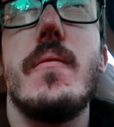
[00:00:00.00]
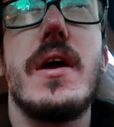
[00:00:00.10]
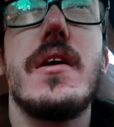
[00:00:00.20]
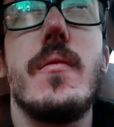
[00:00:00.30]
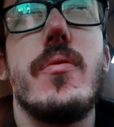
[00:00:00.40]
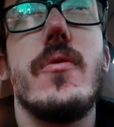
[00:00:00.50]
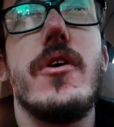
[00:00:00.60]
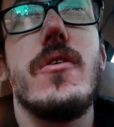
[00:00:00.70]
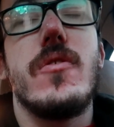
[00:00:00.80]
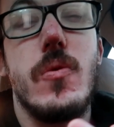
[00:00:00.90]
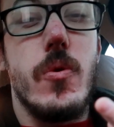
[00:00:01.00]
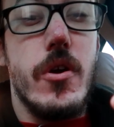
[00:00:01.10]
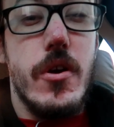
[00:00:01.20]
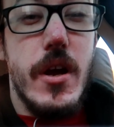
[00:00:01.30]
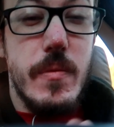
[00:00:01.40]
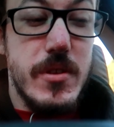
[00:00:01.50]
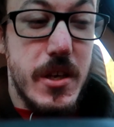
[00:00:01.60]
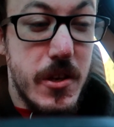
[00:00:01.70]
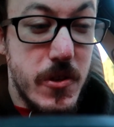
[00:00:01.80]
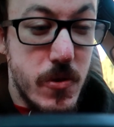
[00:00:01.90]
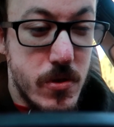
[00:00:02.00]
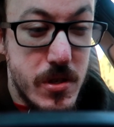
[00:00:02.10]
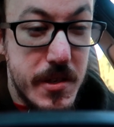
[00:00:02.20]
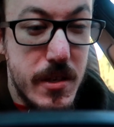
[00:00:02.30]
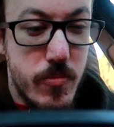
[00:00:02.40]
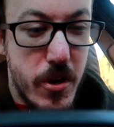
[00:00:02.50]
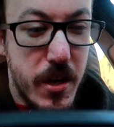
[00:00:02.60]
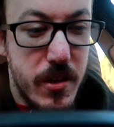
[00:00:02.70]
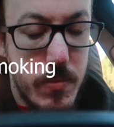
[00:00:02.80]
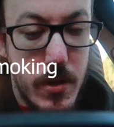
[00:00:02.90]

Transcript: making a point to where I'm taking a huge tea break